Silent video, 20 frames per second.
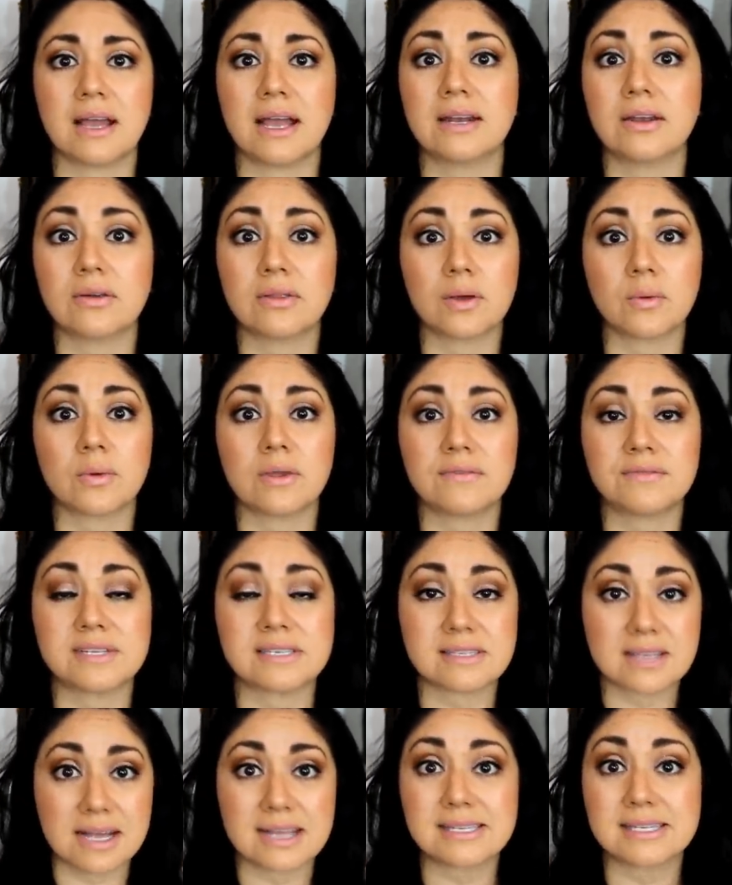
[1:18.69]
I know that we've
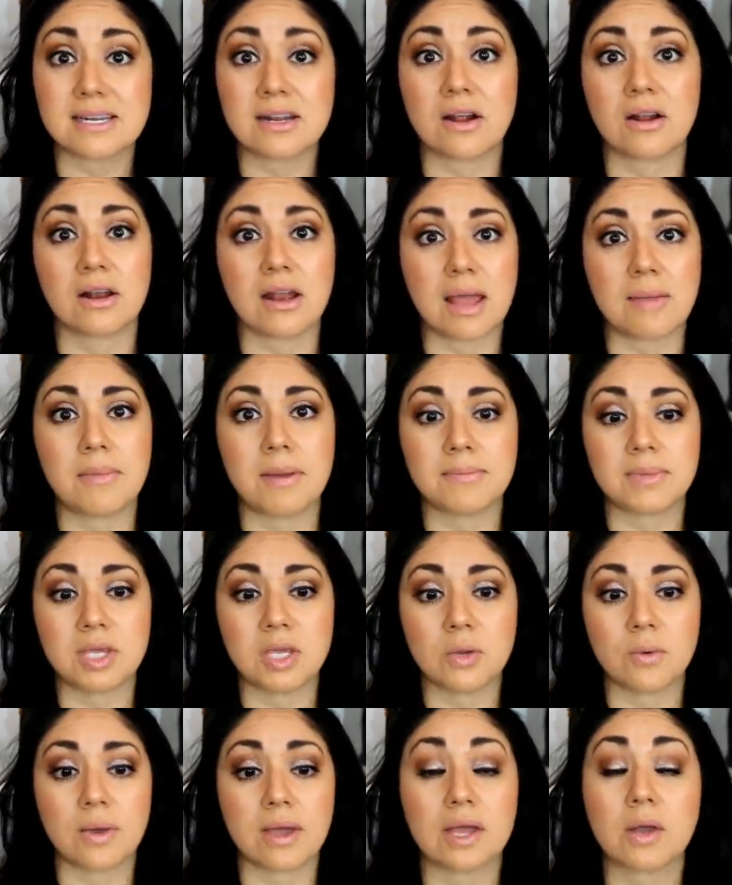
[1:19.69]
discussed it on
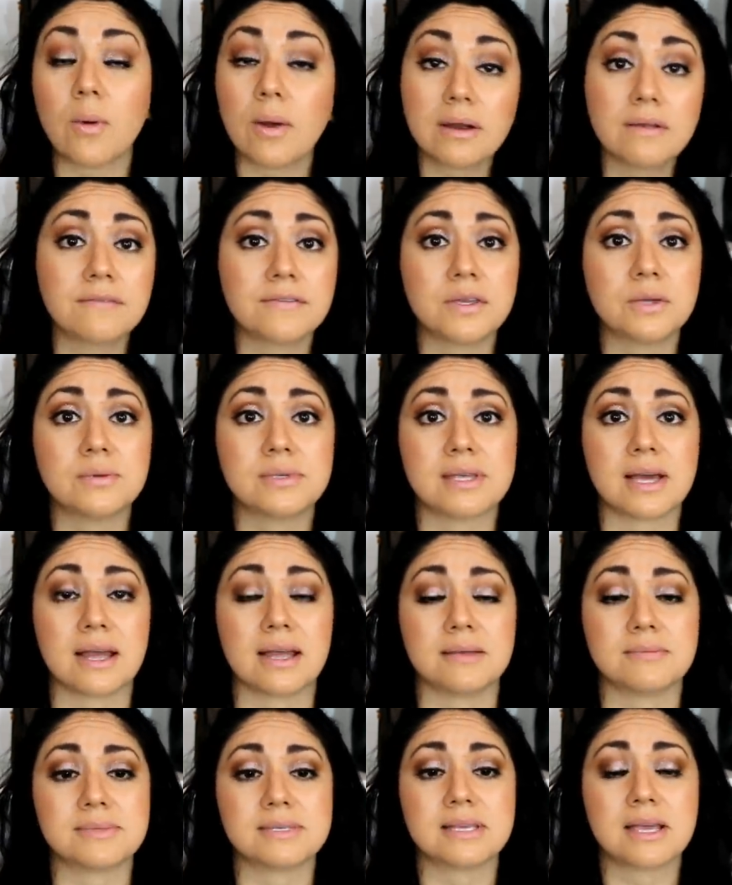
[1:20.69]
MMQA quite a few
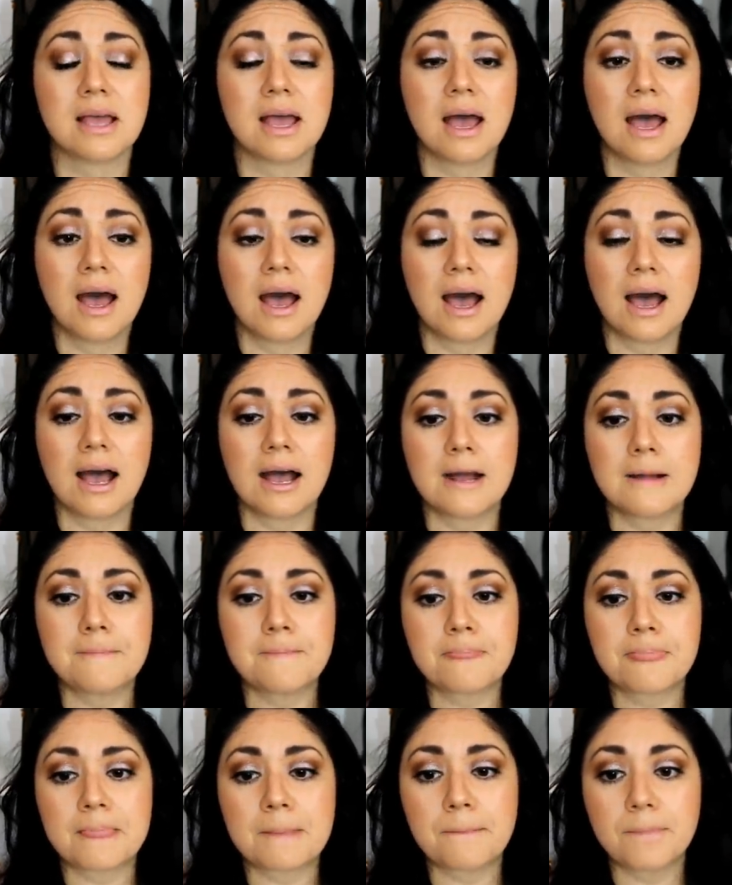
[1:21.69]
times,
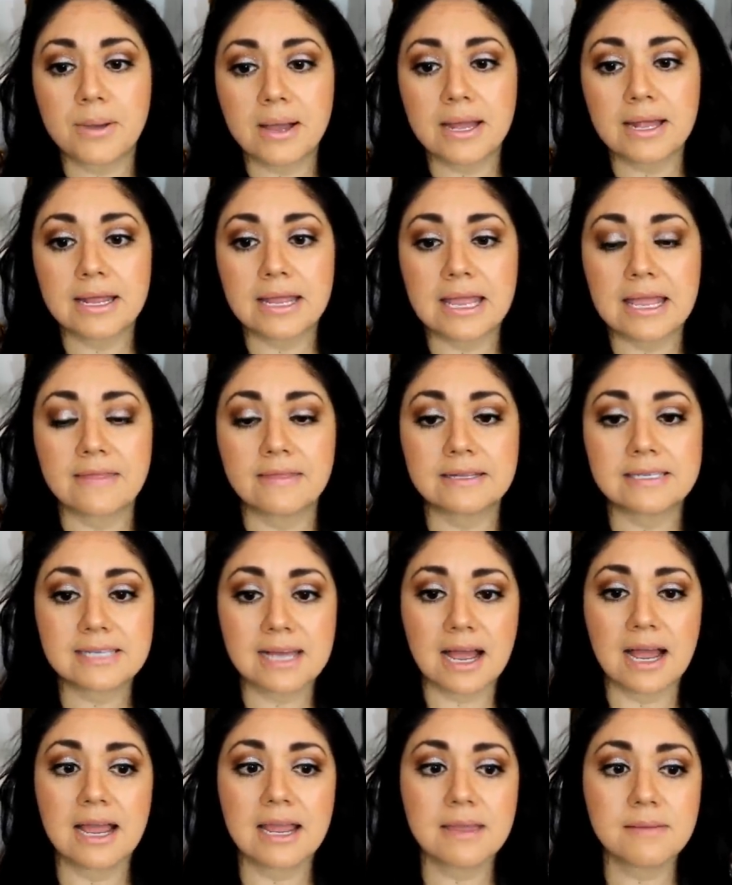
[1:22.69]
um, but in the
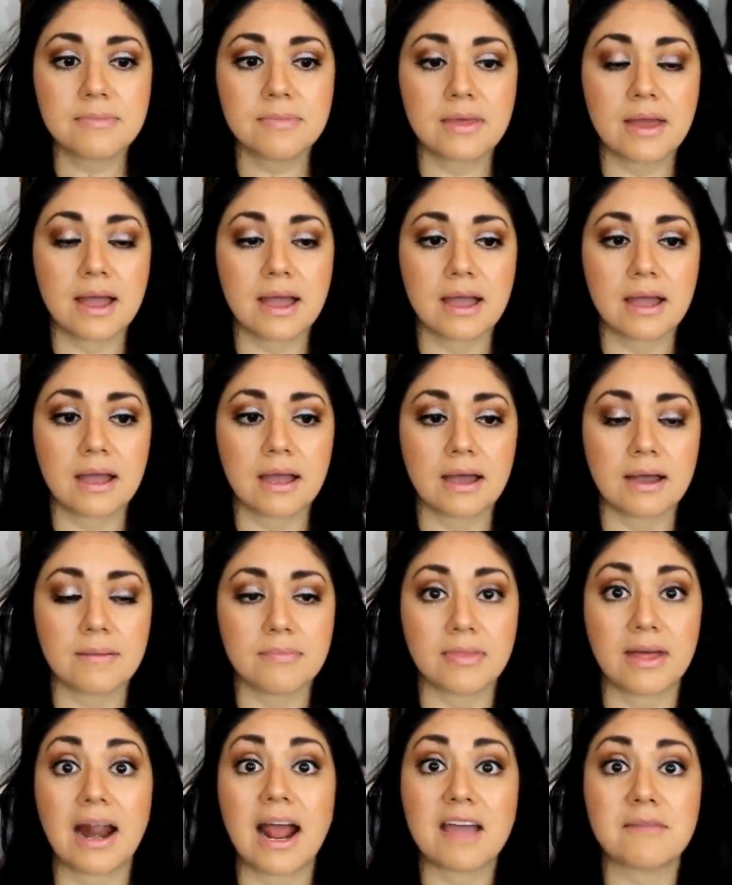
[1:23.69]
time that,
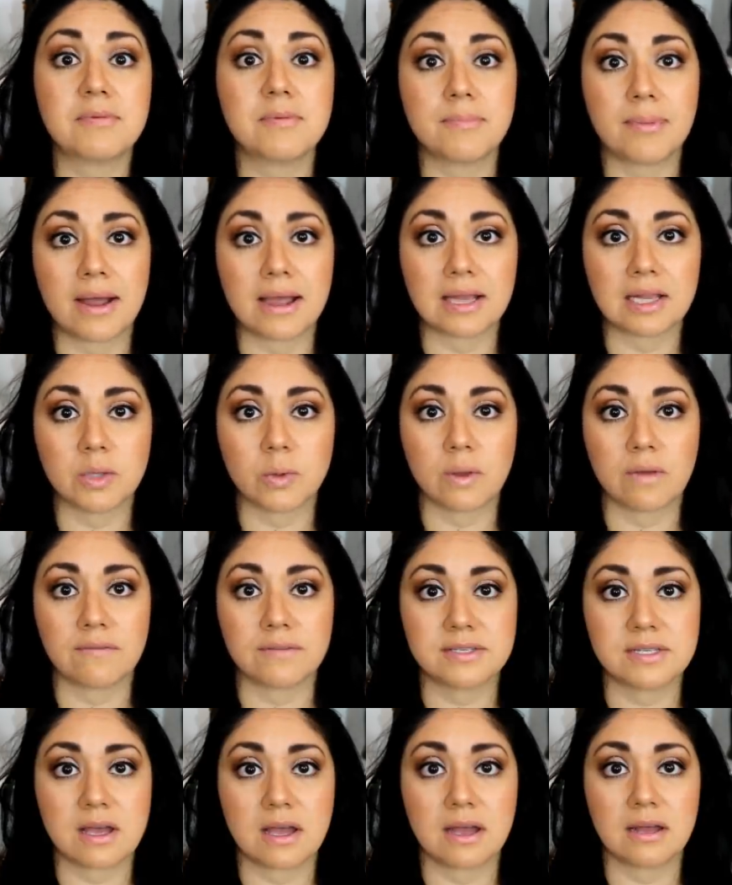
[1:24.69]
um, that I've been buying Louis
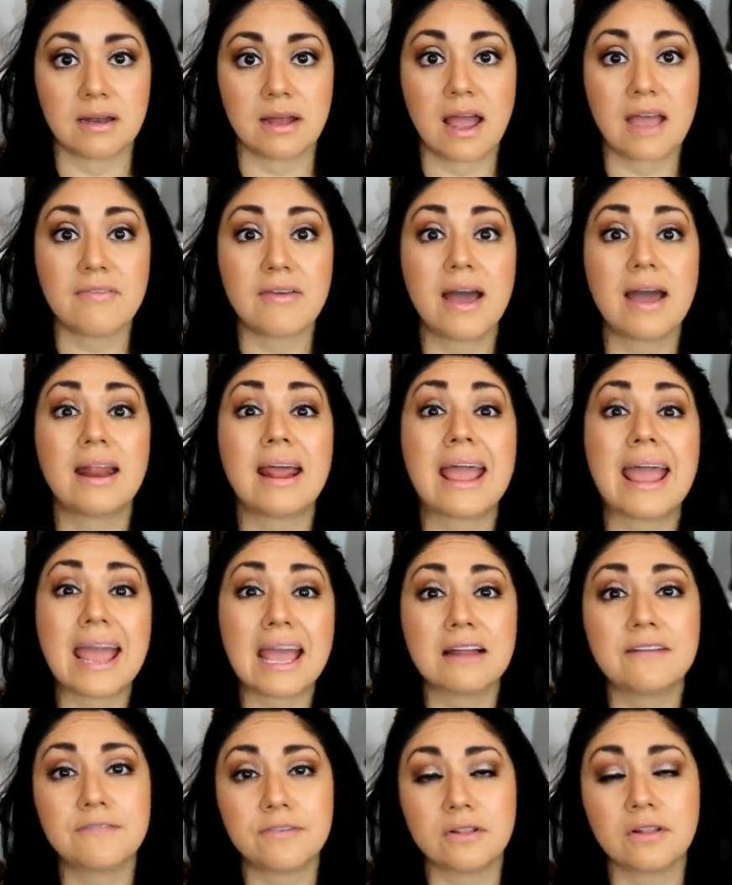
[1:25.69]
Vuitton, I've had a
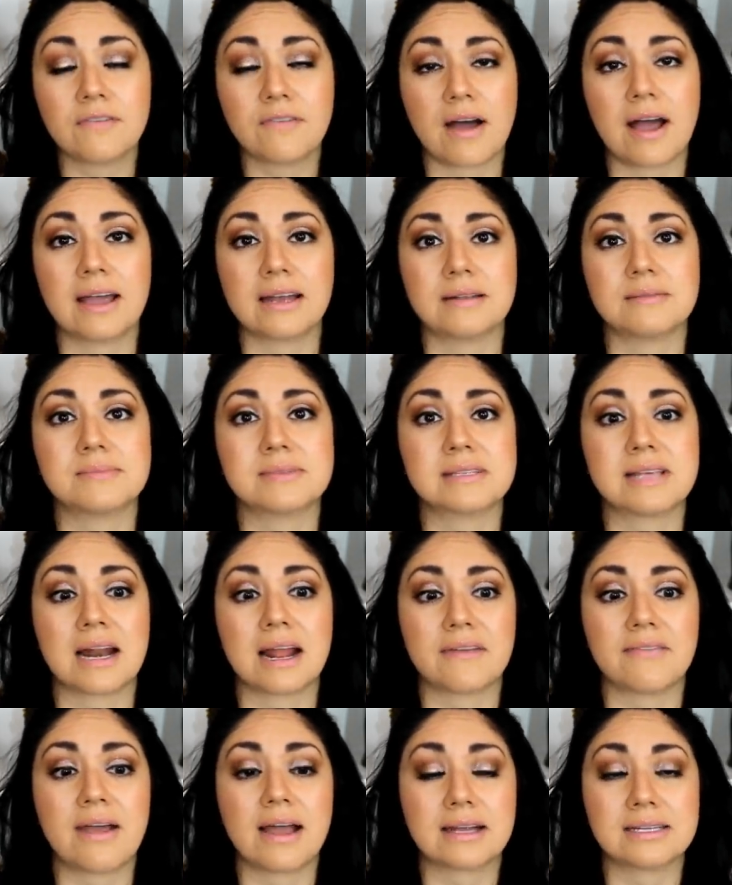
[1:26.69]
handful of items that
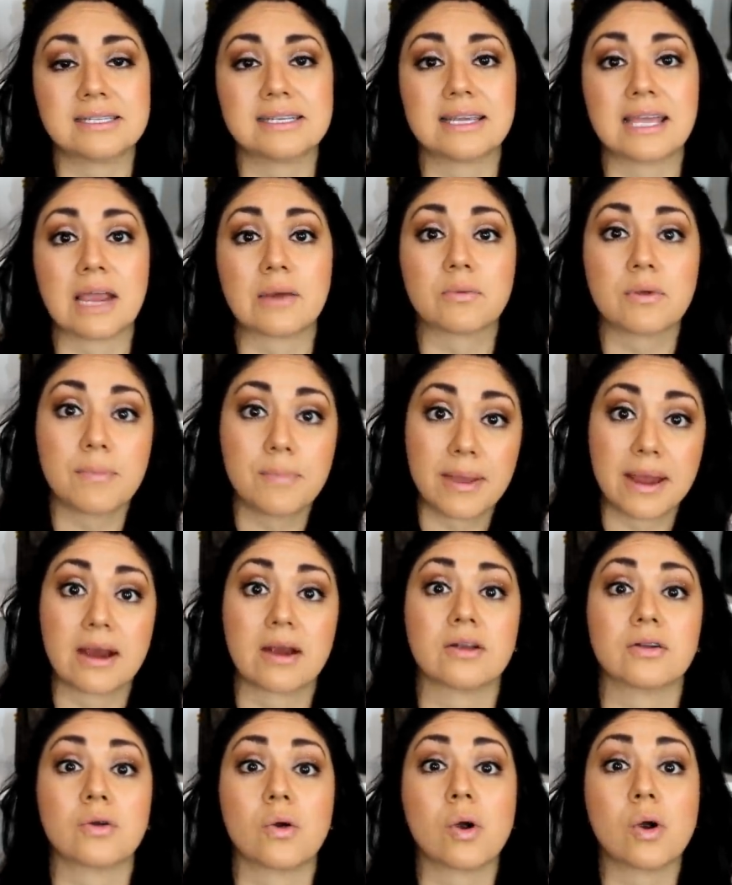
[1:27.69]
I've had to get
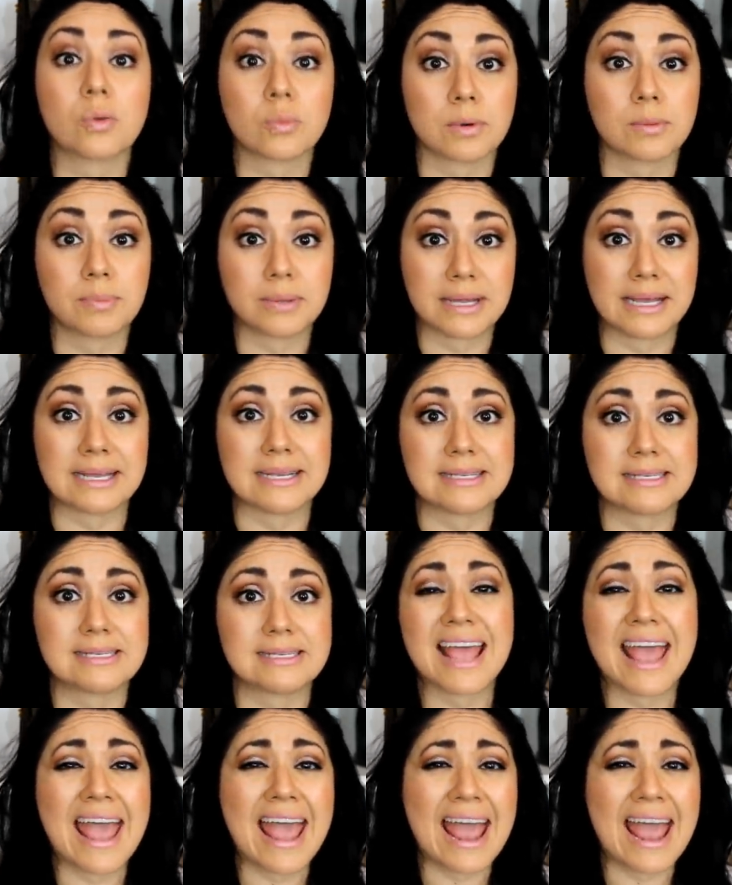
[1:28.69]
repaired or replaced,